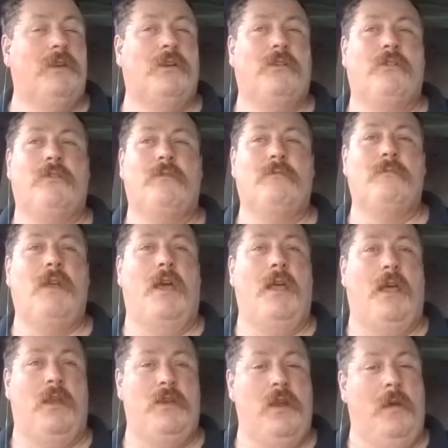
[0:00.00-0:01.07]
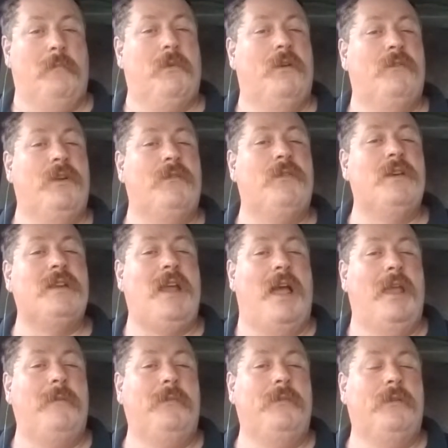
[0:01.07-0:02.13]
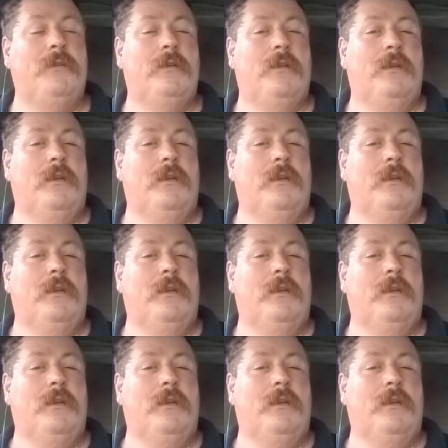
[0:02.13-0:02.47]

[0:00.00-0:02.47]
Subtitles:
There's a number of different types.